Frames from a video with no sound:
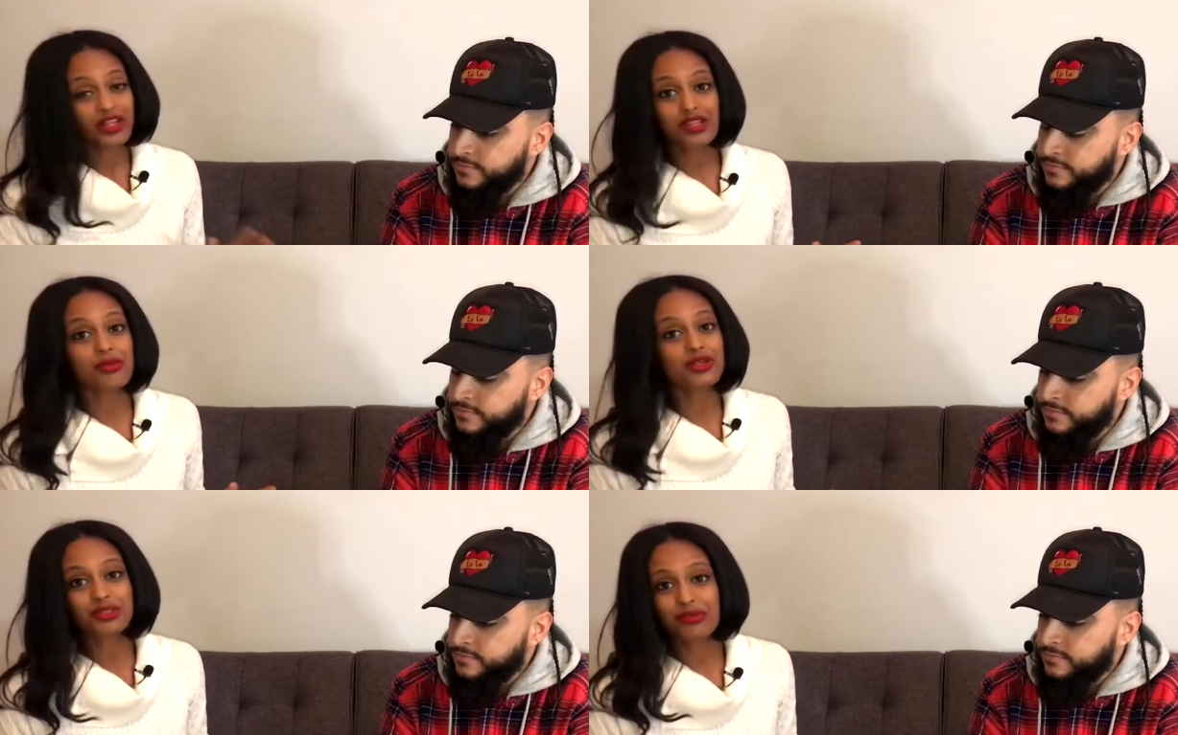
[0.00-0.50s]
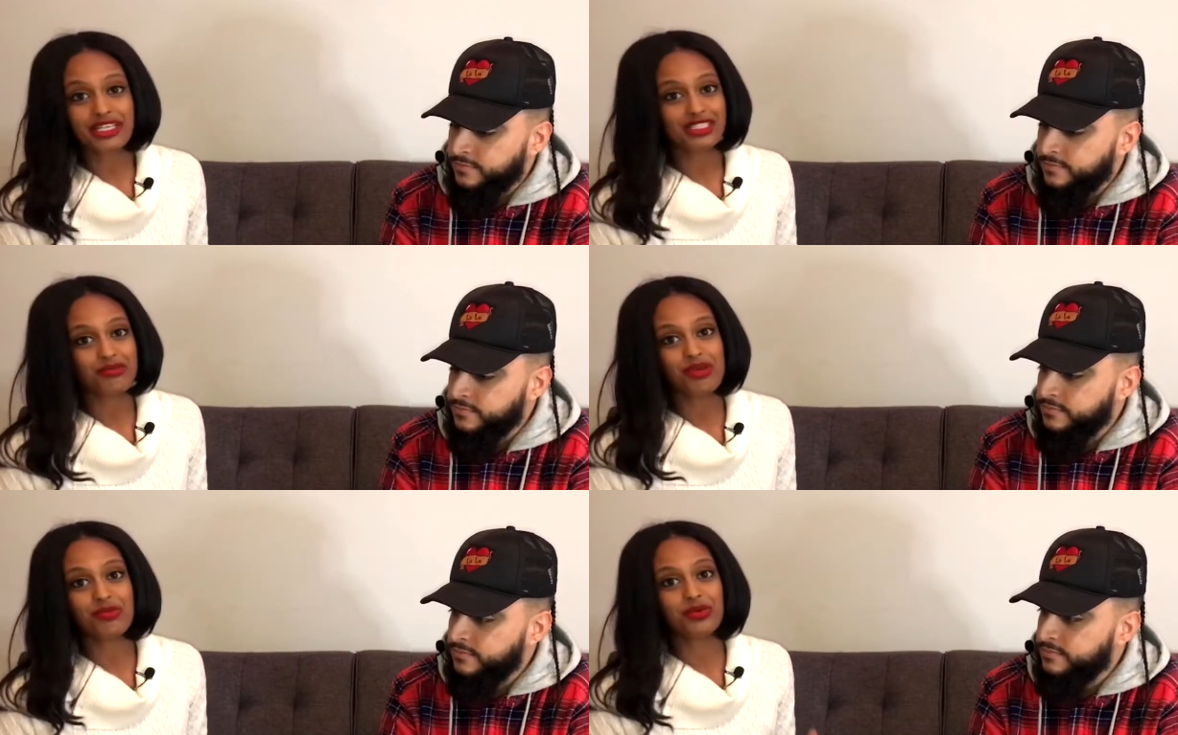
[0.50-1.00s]
Speaker 1: of the most
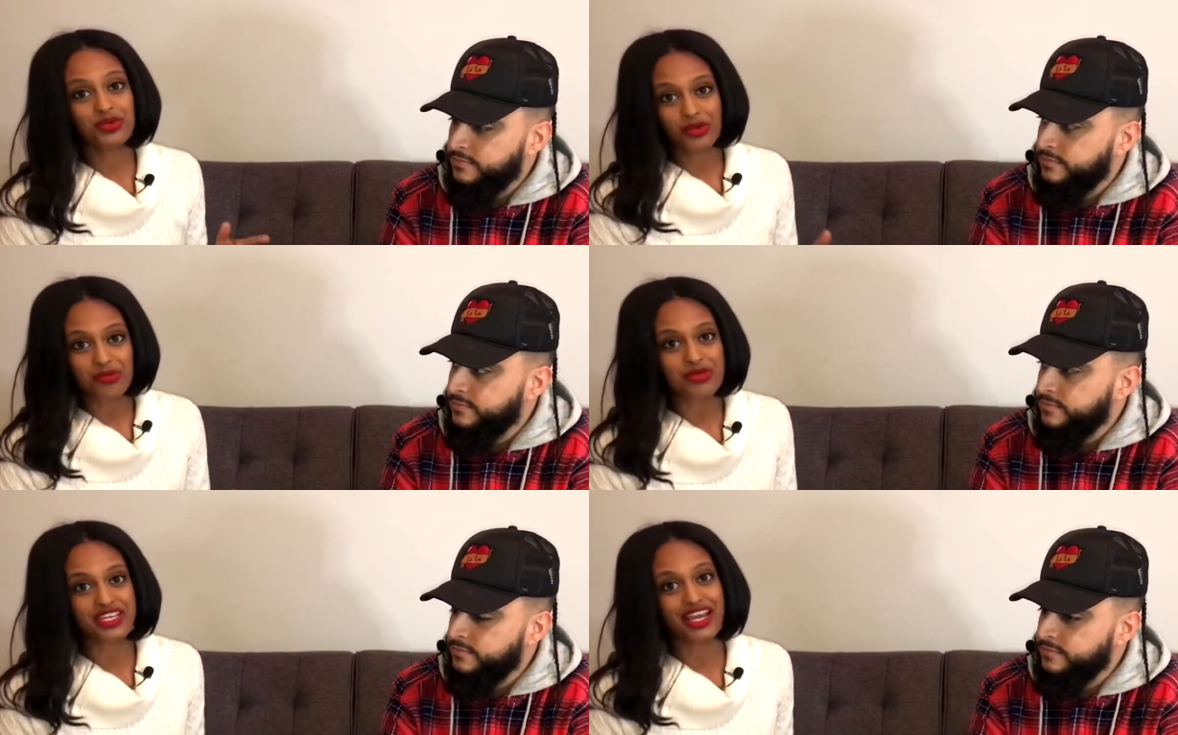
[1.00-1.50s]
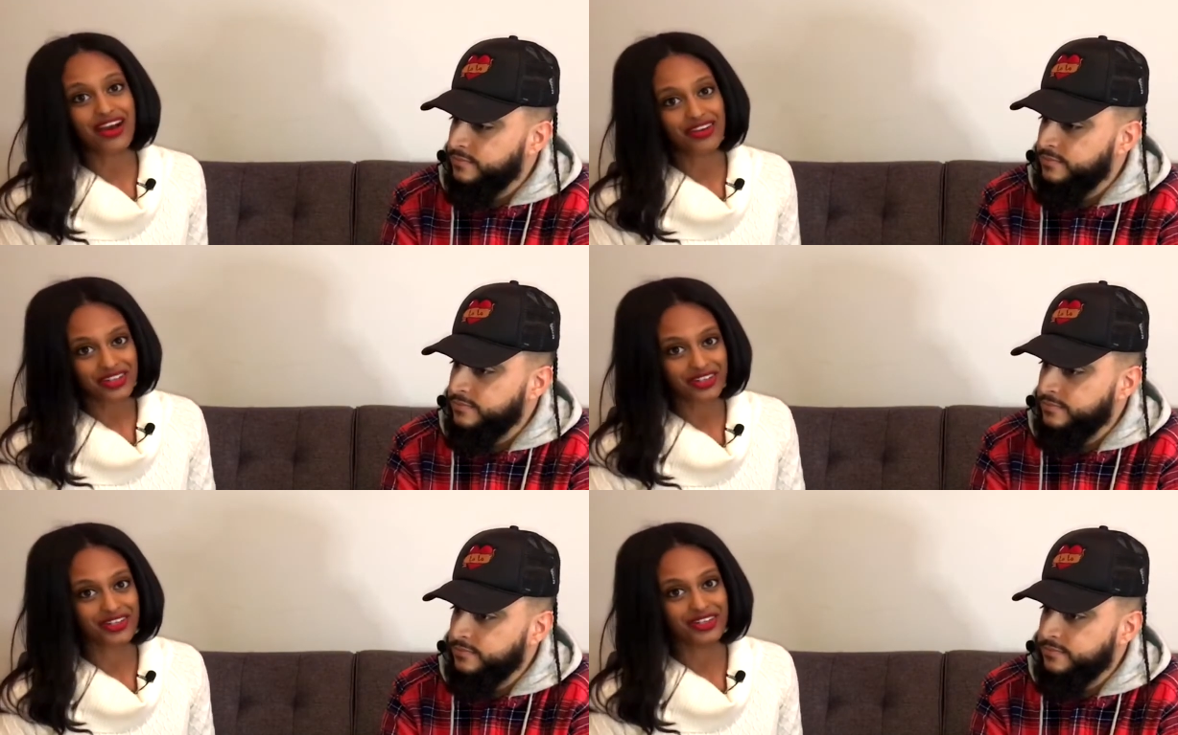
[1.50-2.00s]
amazing people you'll meet out
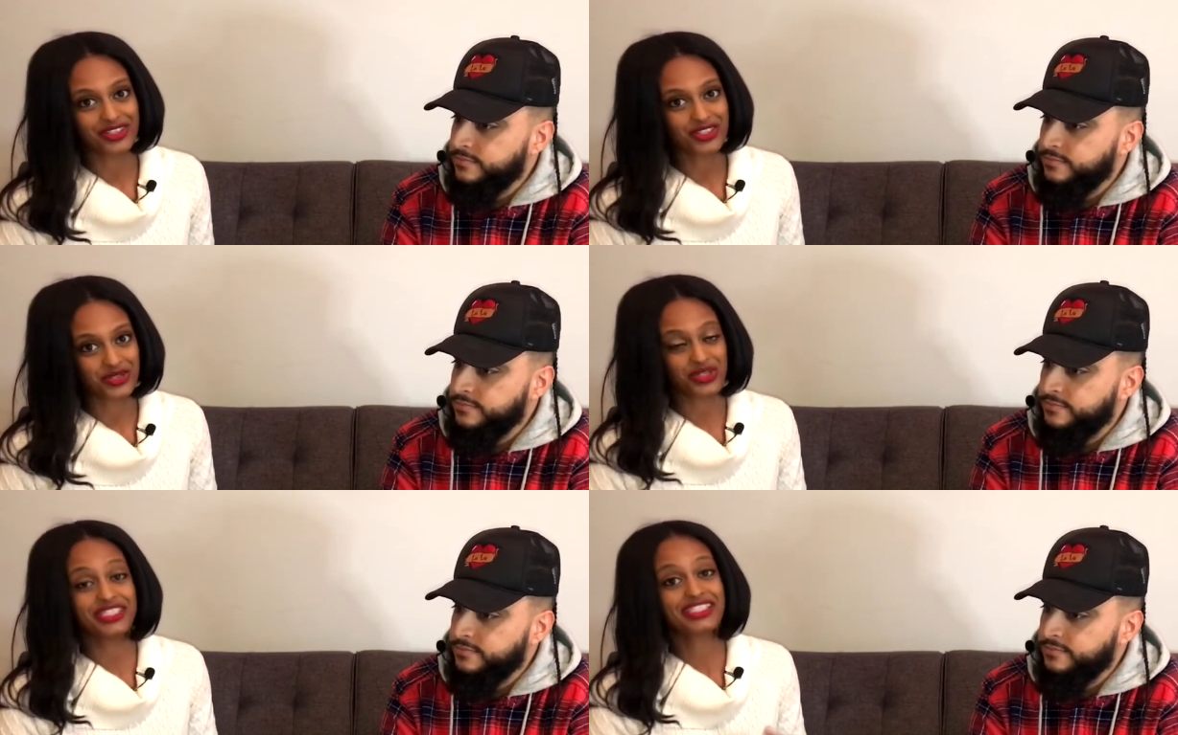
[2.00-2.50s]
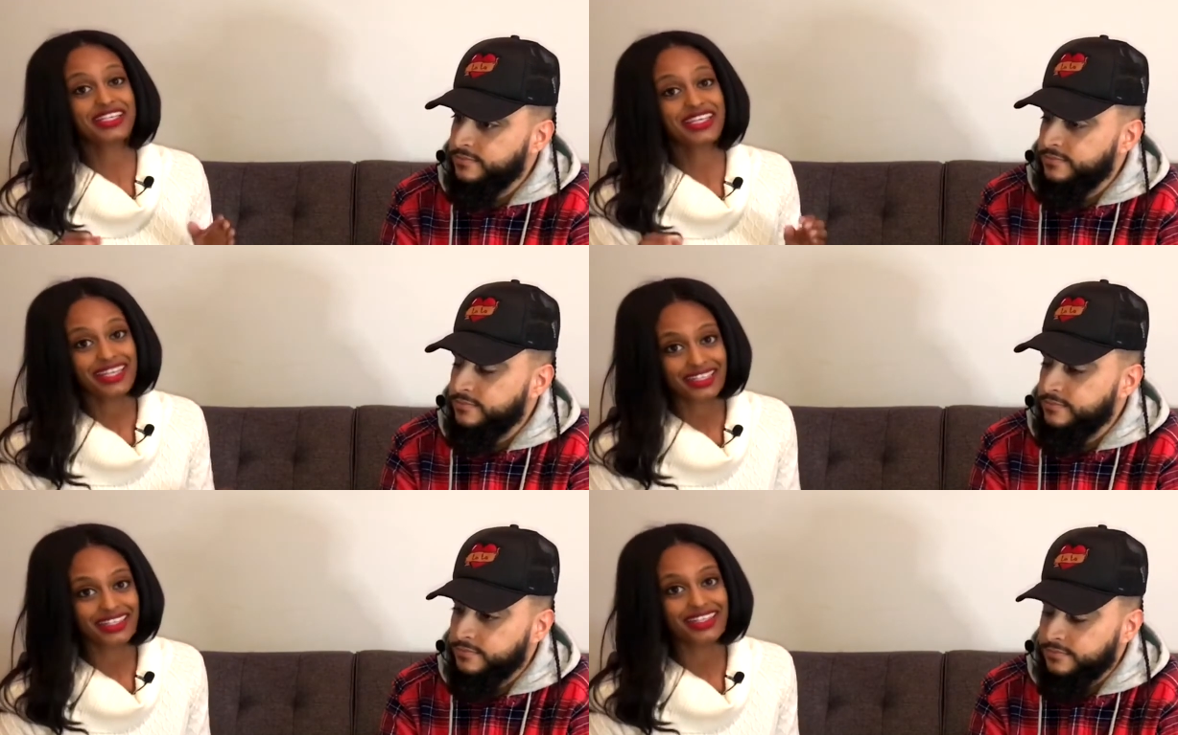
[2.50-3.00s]
here in the streets
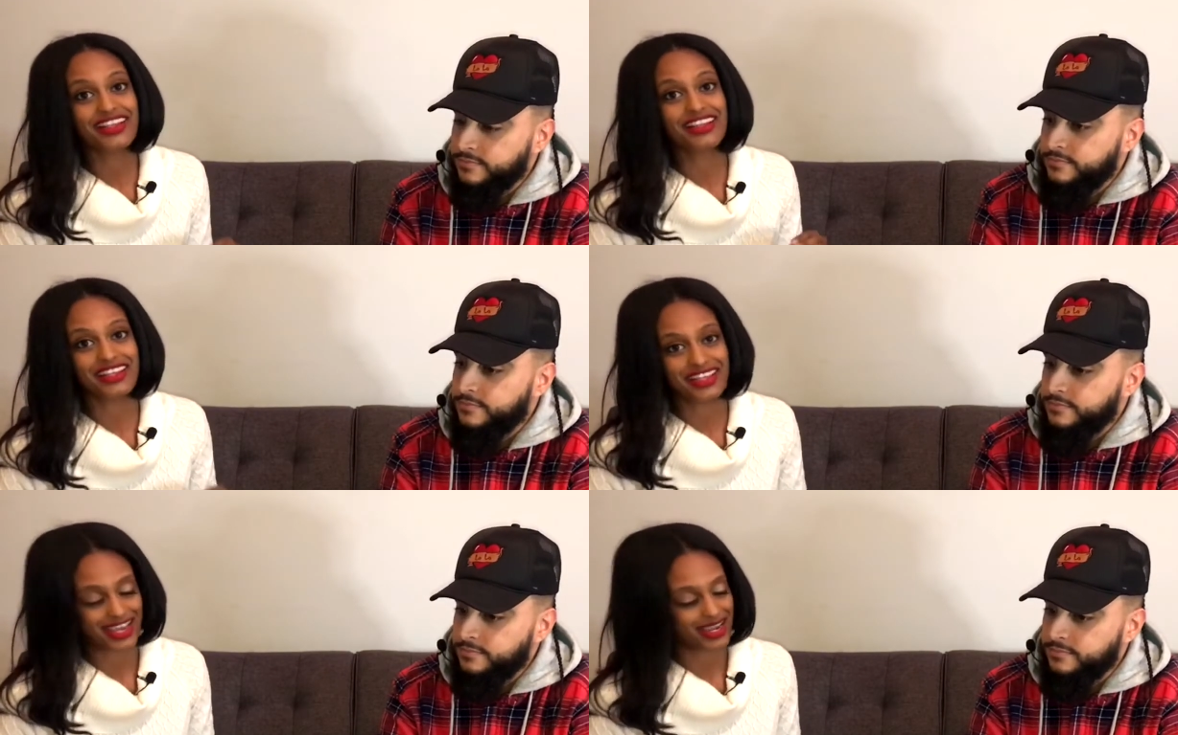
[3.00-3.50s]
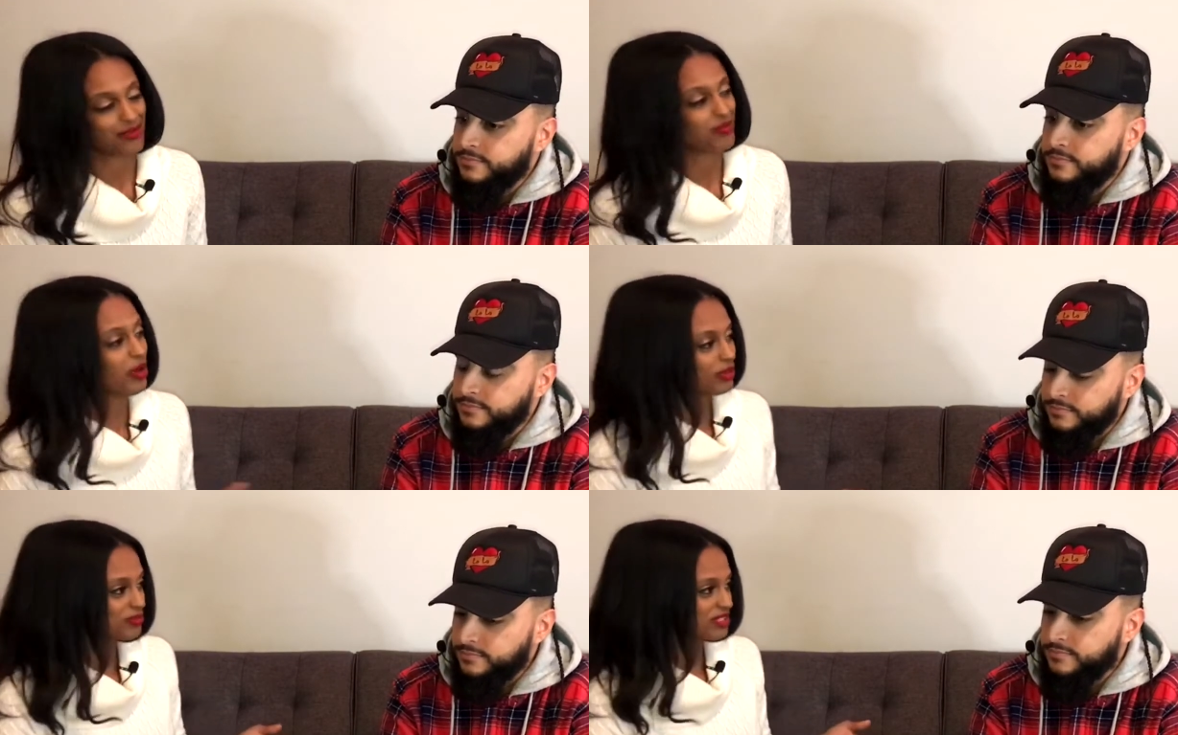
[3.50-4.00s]
killing the game.
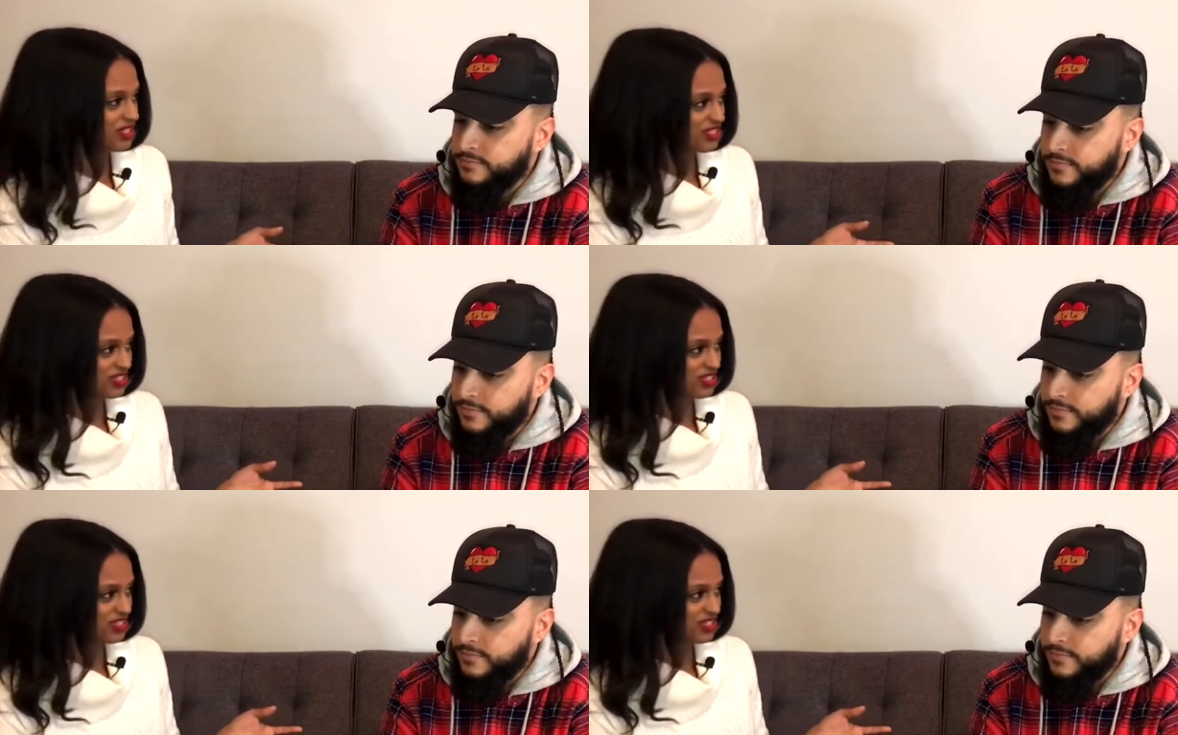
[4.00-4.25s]
Welcome to the